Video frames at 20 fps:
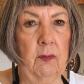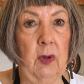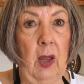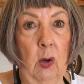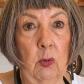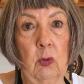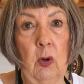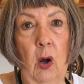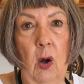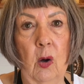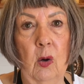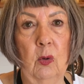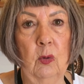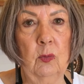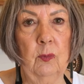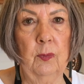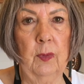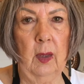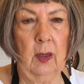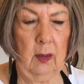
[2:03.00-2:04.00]
alcohol,
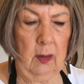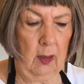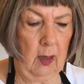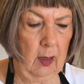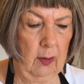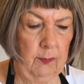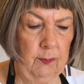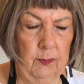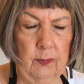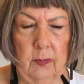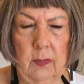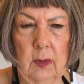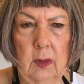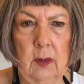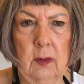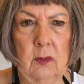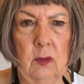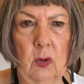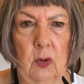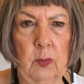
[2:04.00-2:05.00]

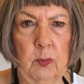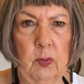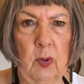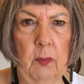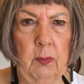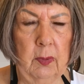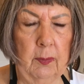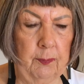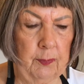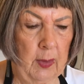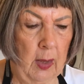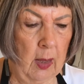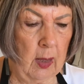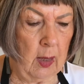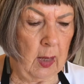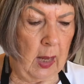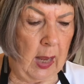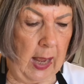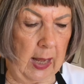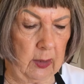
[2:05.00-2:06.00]
is not a problem.
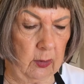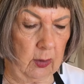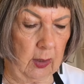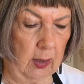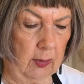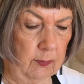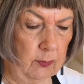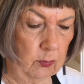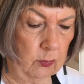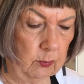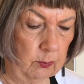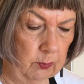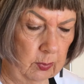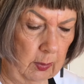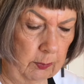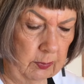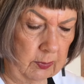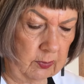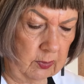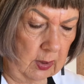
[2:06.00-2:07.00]
And you'll be
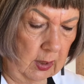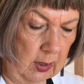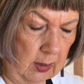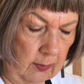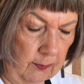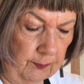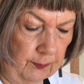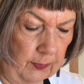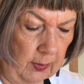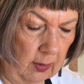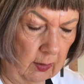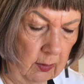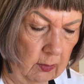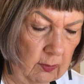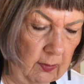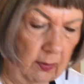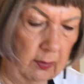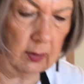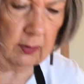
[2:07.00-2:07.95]
able to see, if I